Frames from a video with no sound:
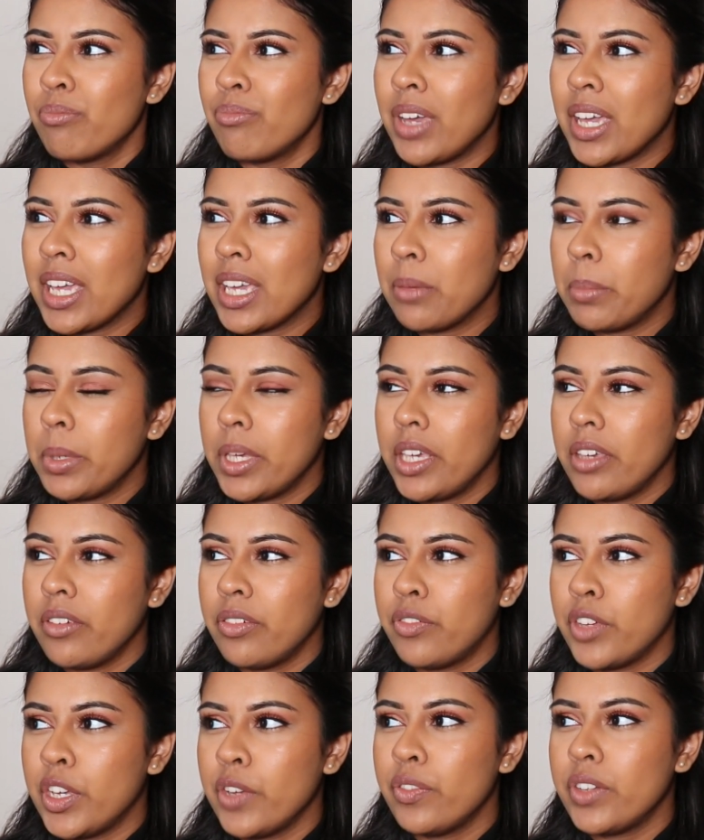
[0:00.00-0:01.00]
maybe
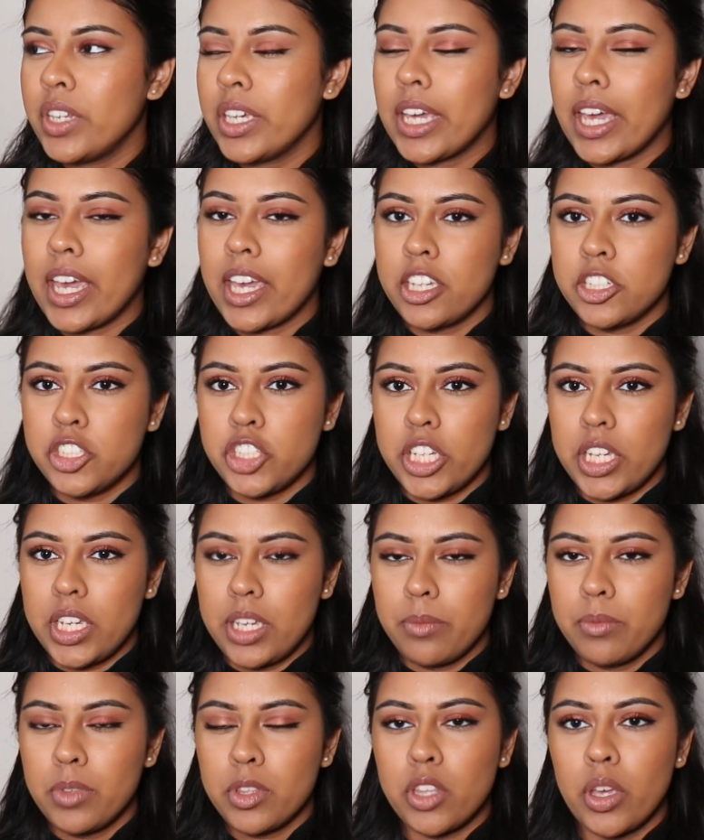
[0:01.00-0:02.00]
50
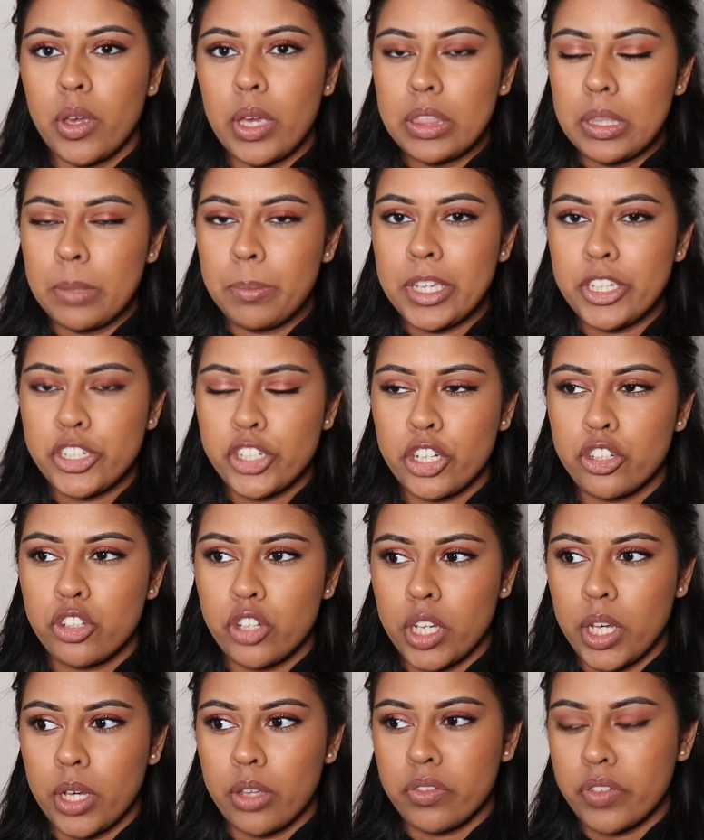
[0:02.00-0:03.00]
kg. So in the picture I
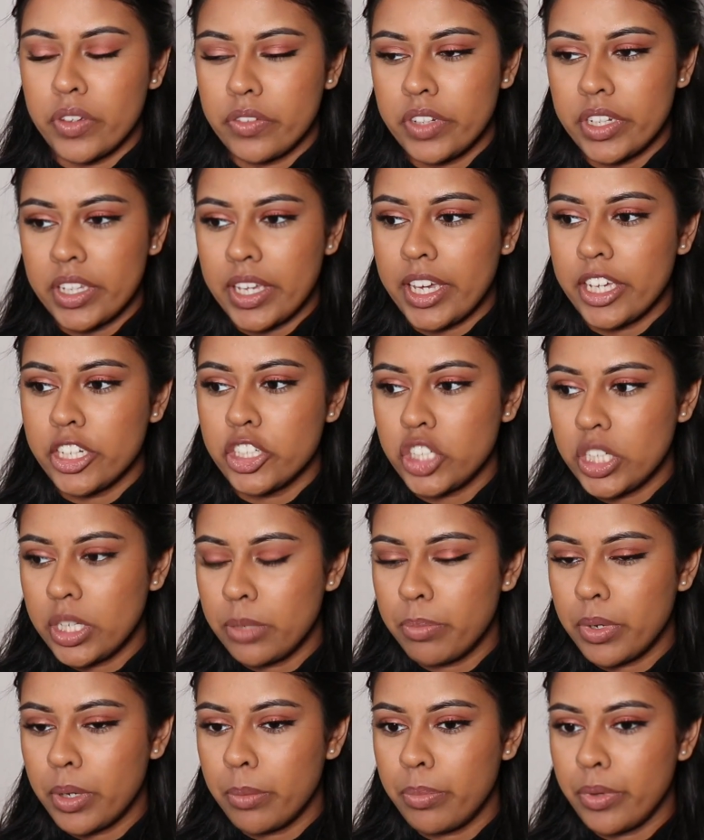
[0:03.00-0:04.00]
took, I was 50
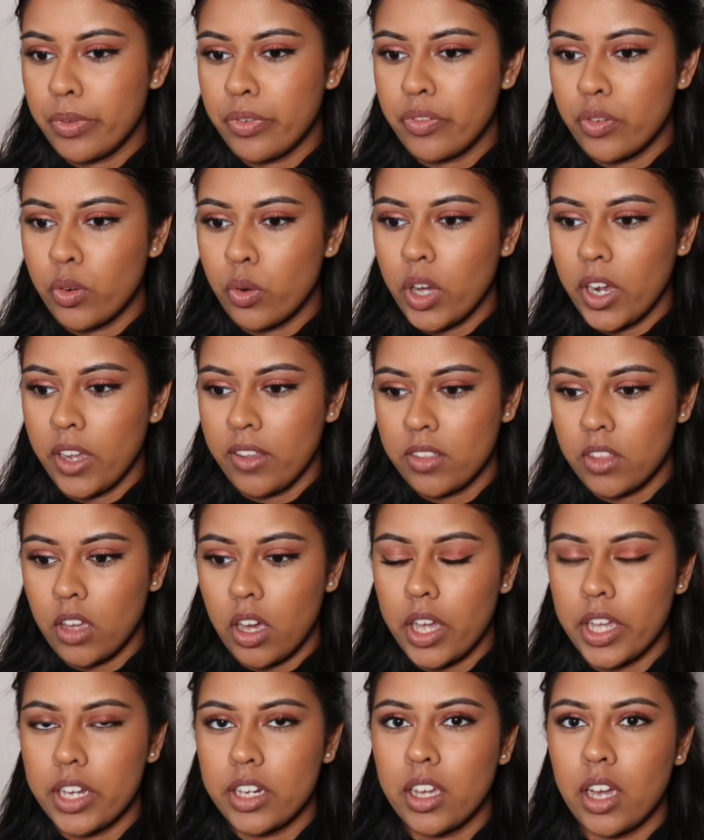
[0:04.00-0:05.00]
kg, but before I
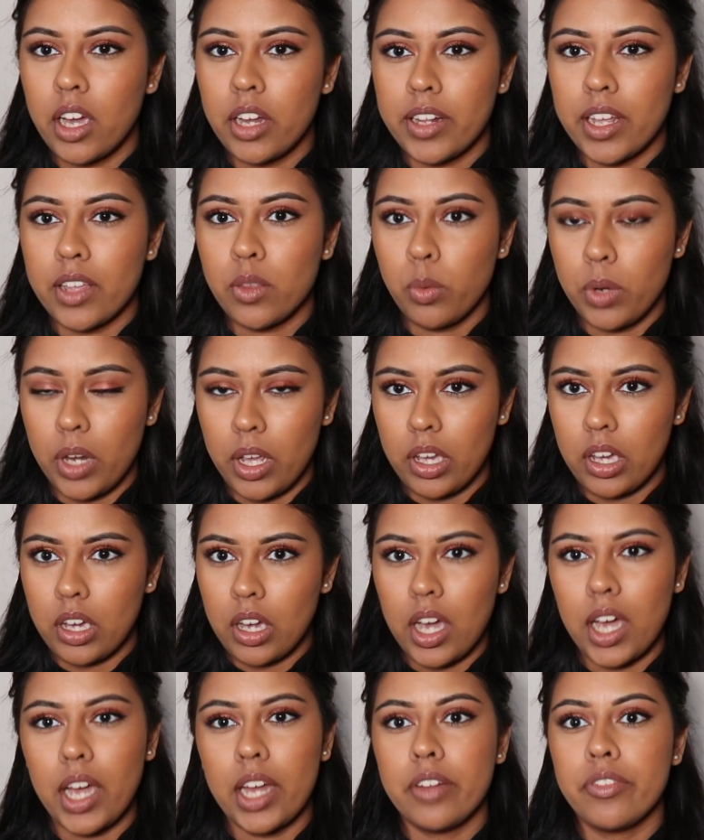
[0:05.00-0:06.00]
started, that's when I
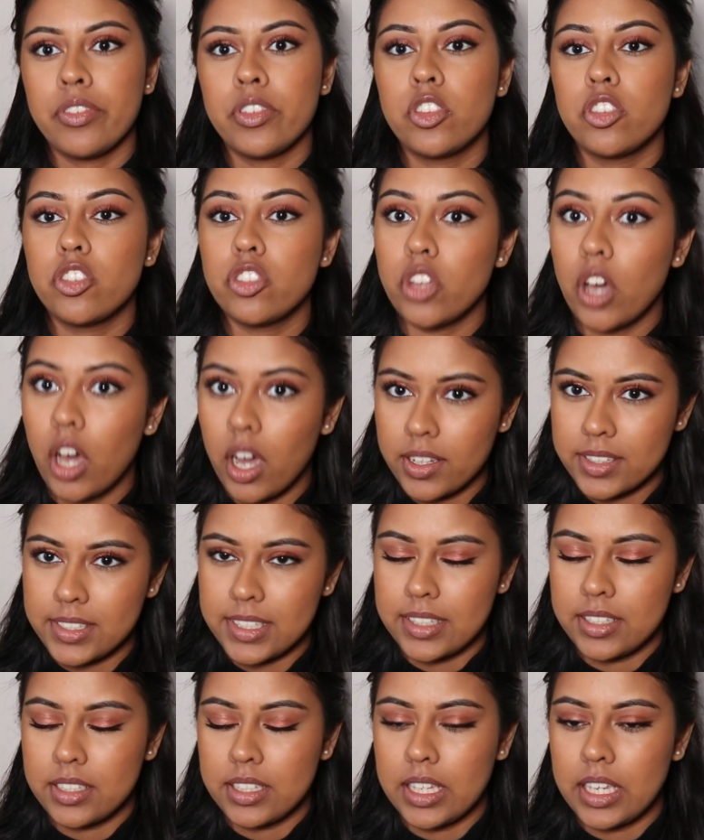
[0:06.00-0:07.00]
kind of
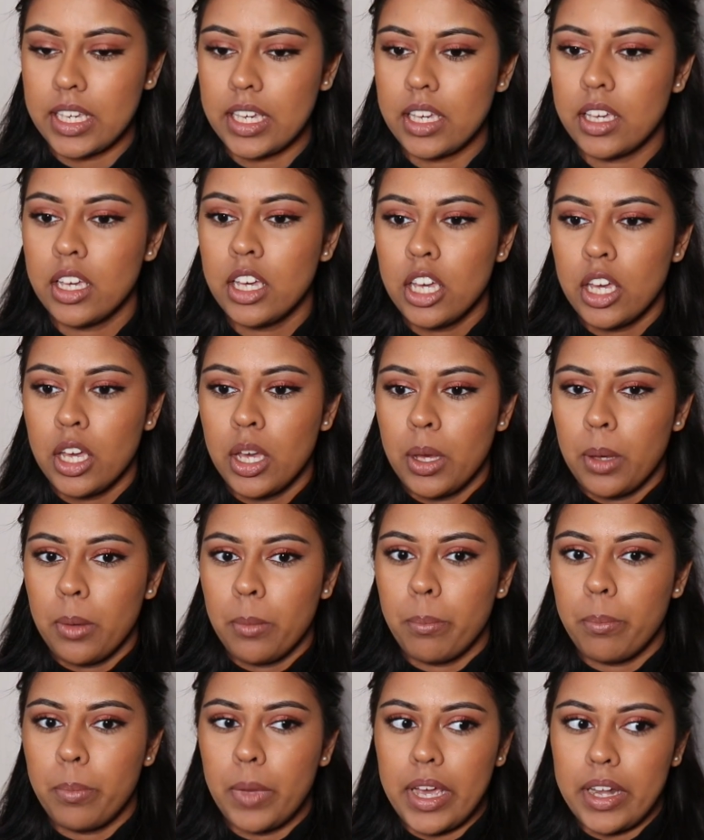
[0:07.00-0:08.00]
started to eat.
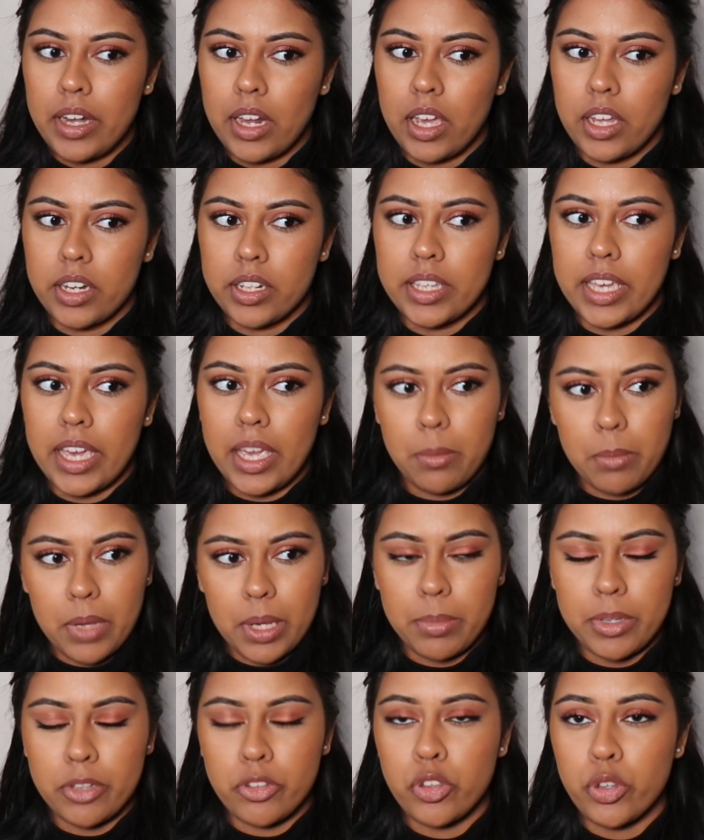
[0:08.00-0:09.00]
And I had gained
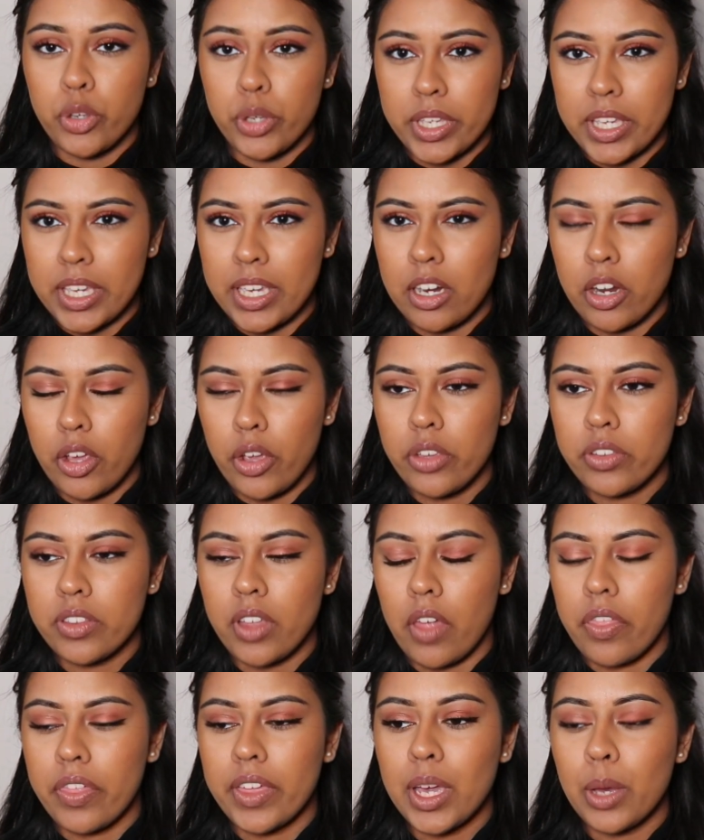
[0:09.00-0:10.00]
maybe 2 kilos,
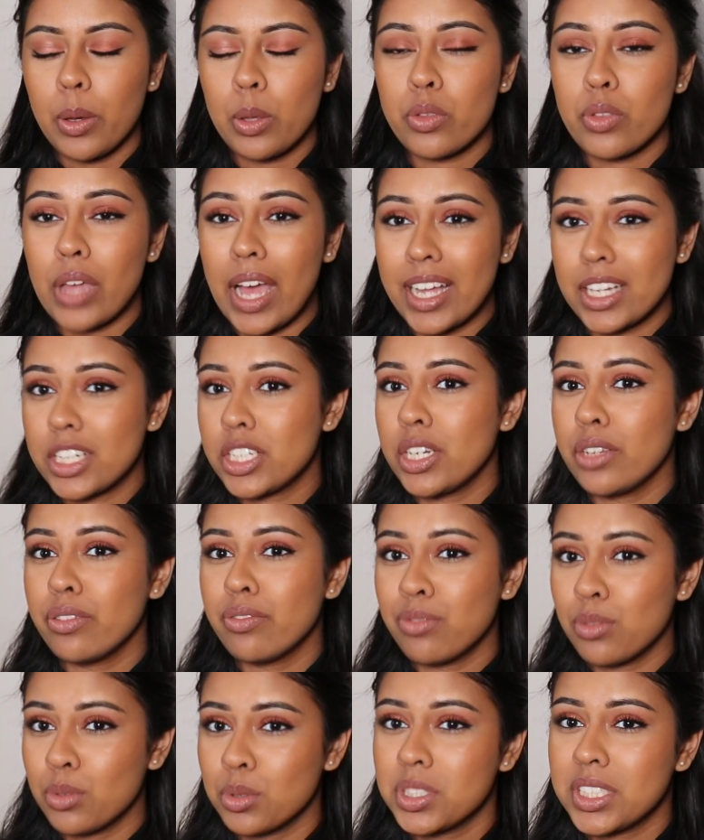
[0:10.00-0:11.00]
so I think I was actually
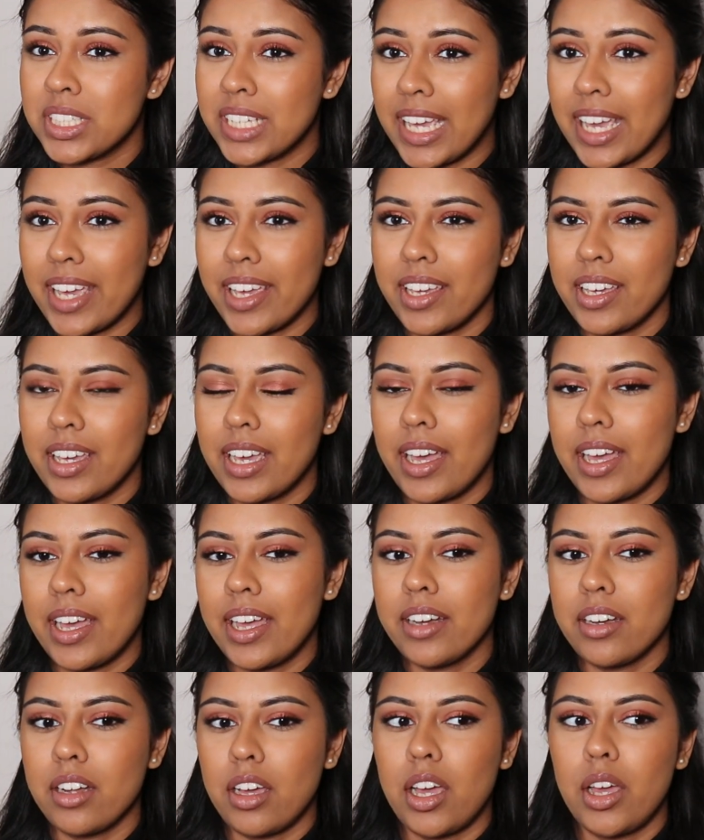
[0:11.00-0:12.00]
48,
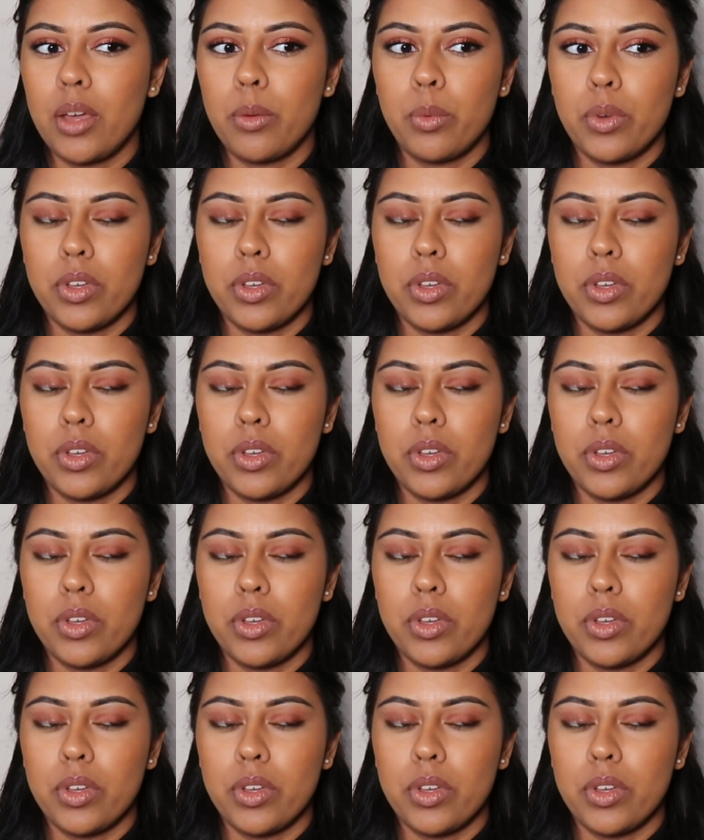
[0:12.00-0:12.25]
and I